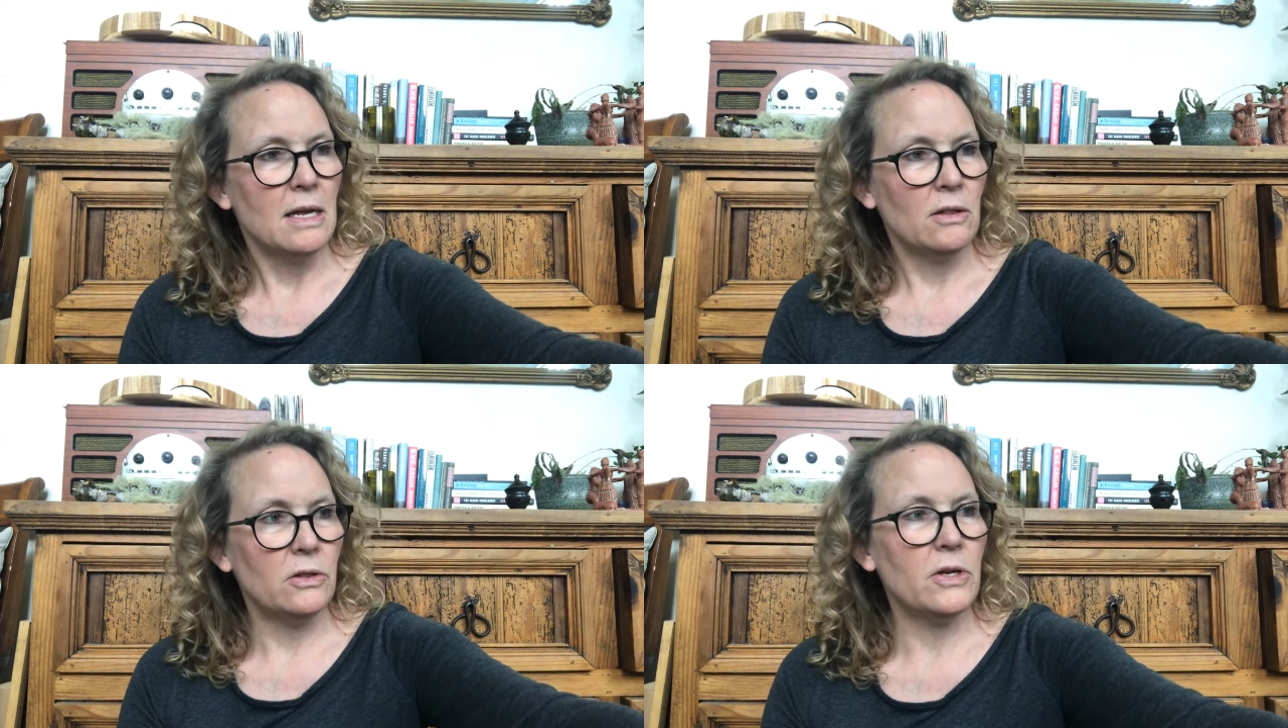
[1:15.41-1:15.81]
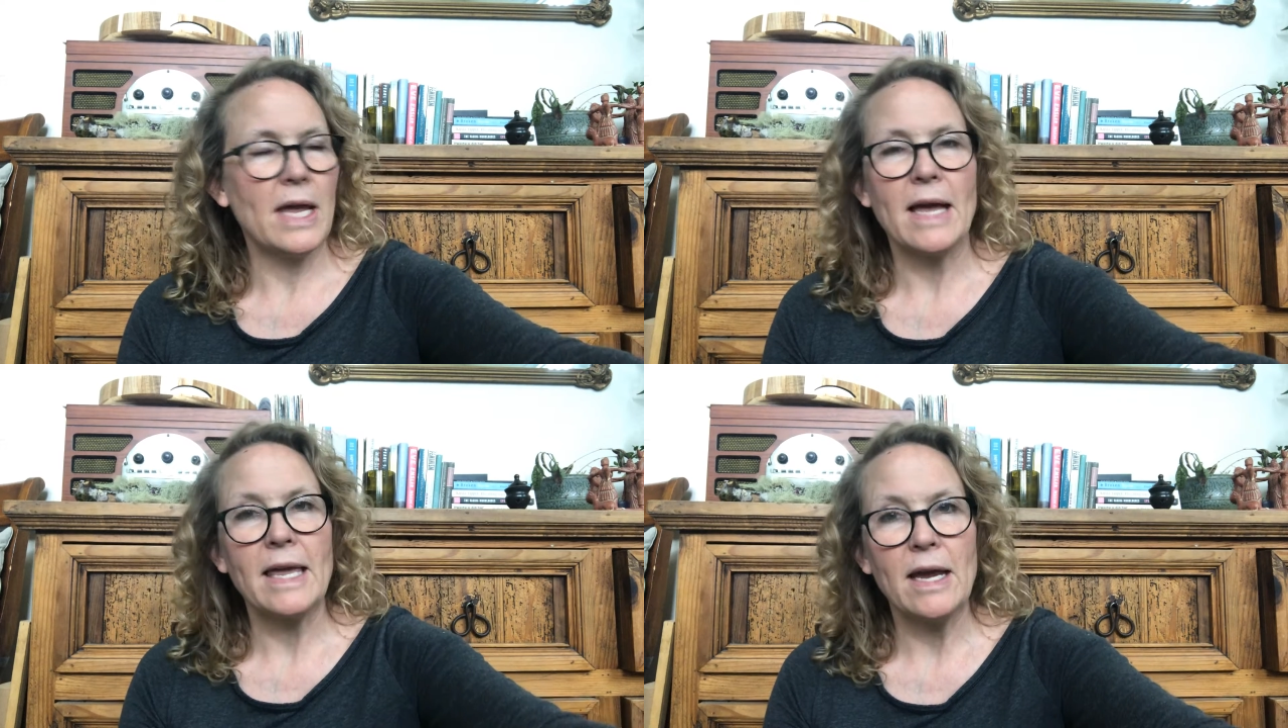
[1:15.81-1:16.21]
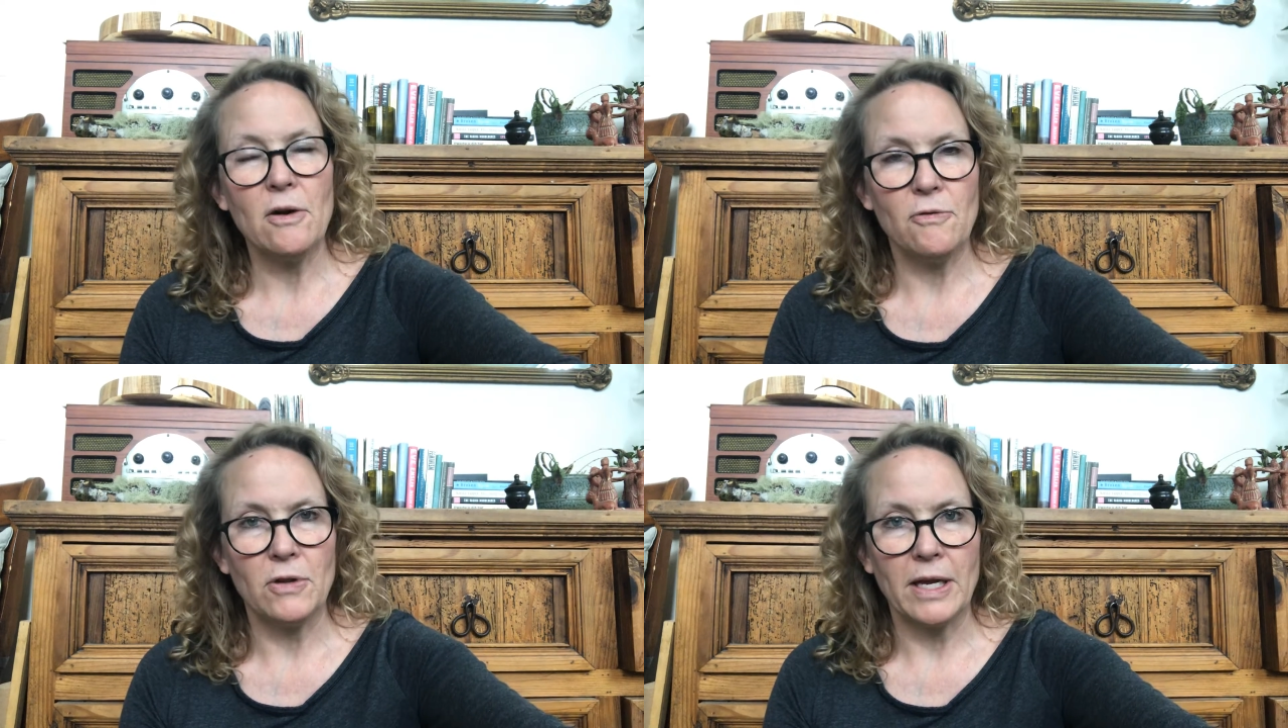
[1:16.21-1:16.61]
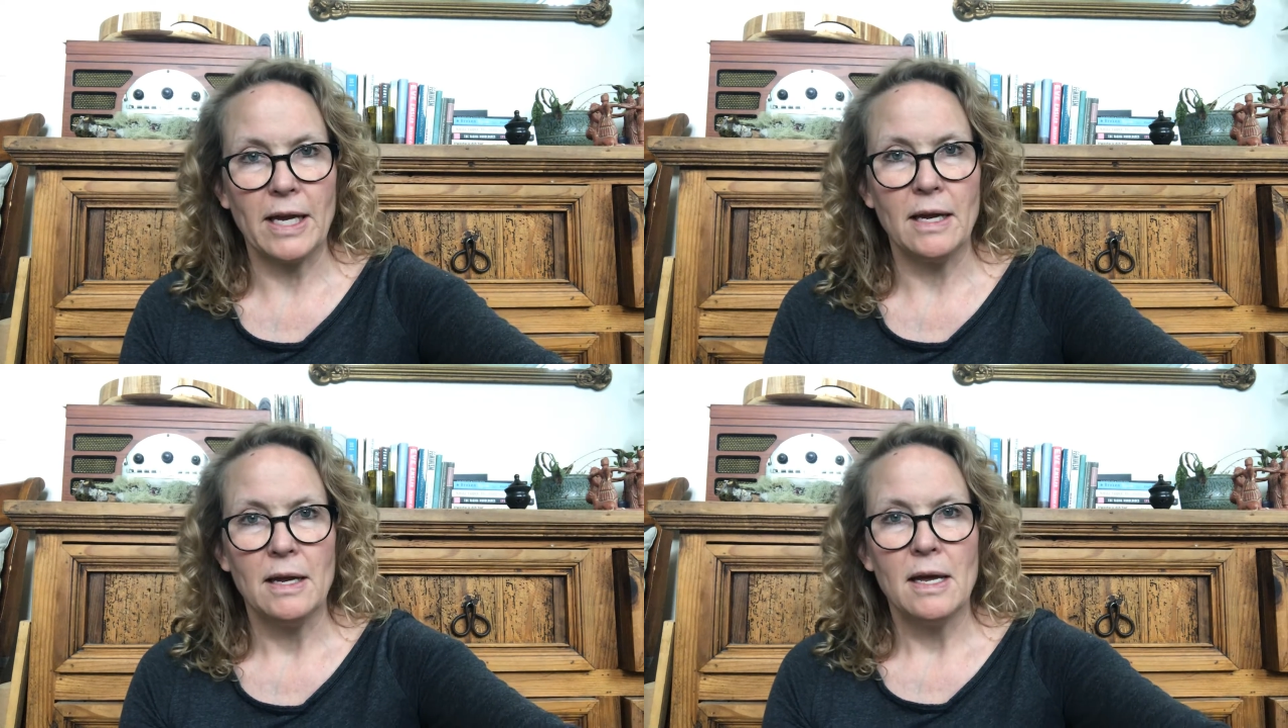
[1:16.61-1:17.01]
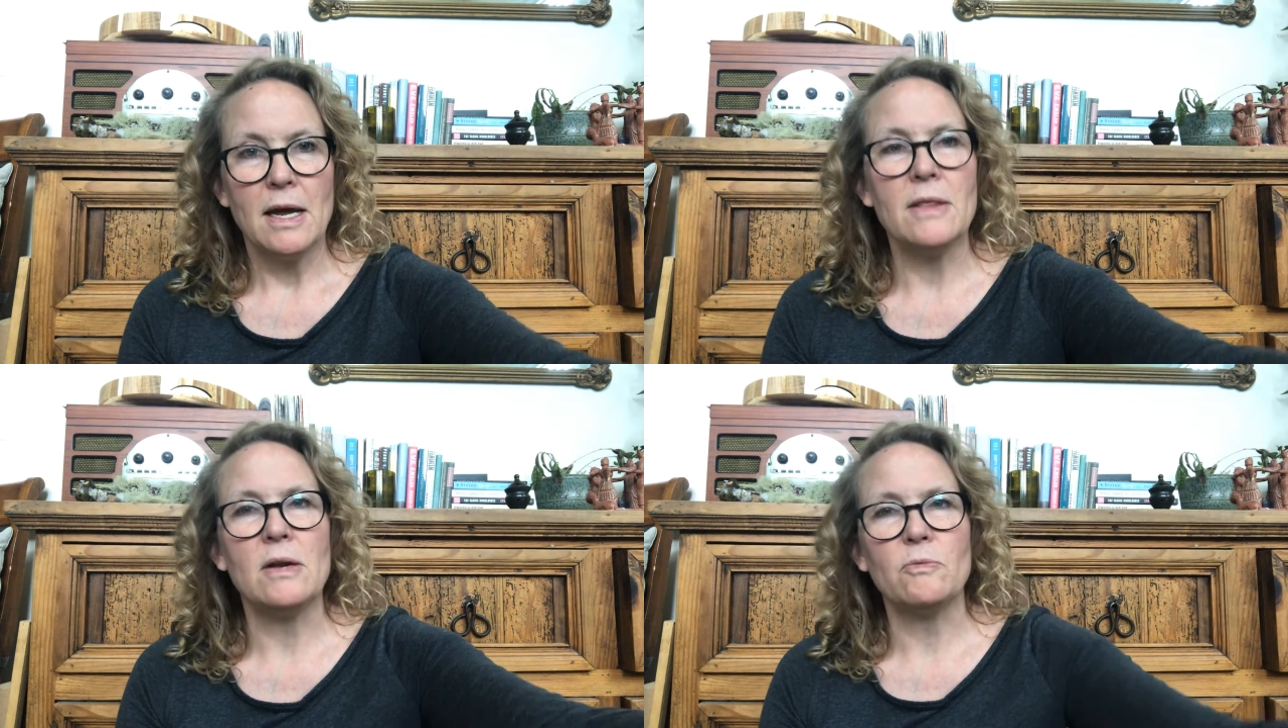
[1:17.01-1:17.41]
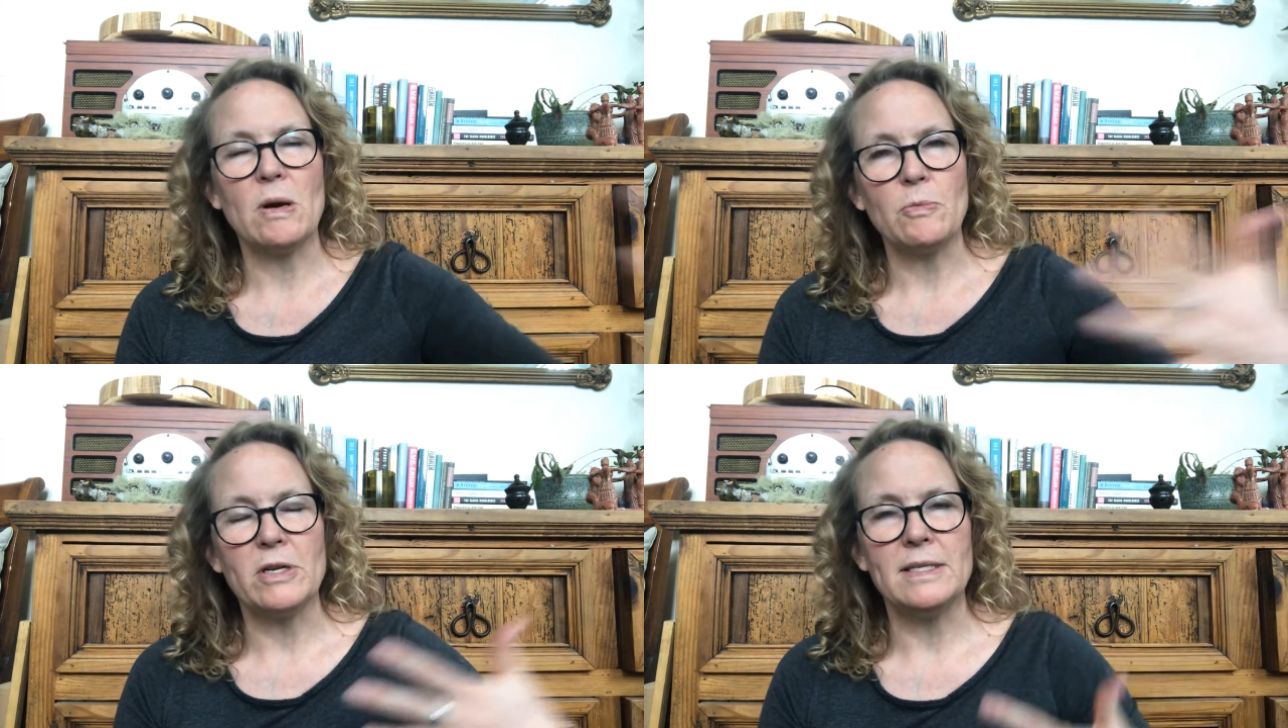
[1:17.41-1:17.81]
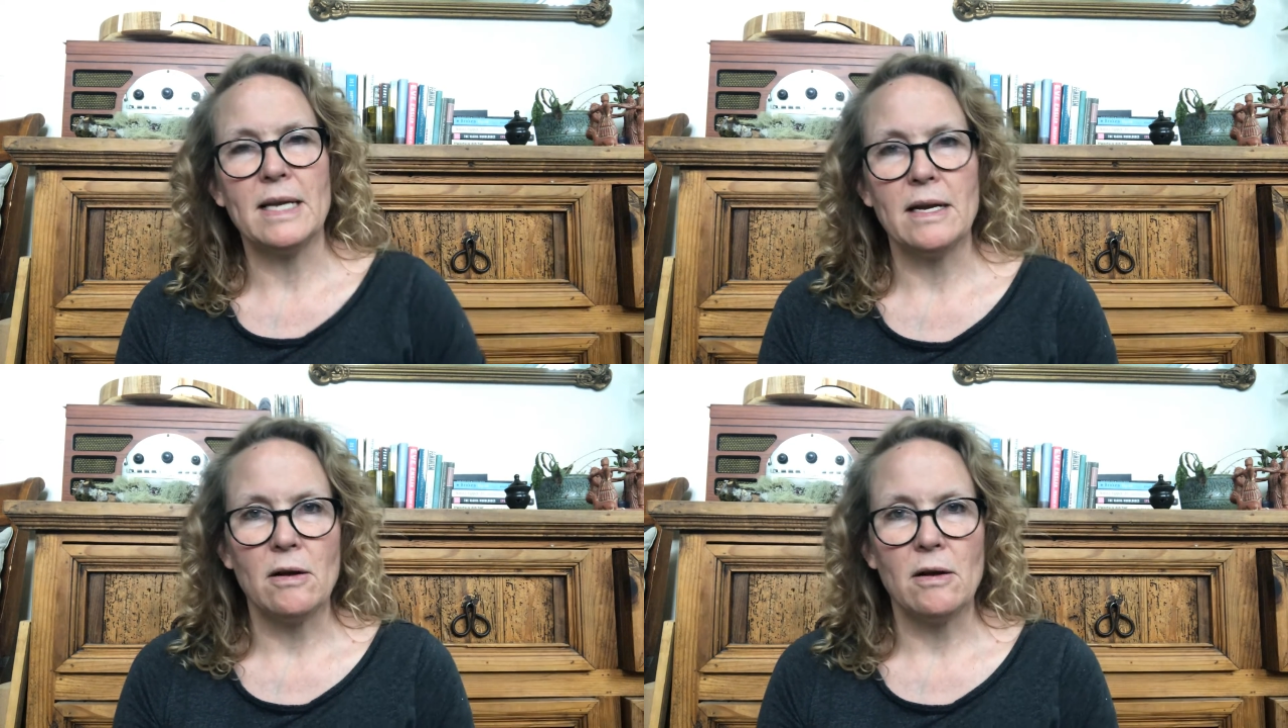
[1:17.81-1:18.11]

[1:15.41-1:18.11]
look at carefully and then represent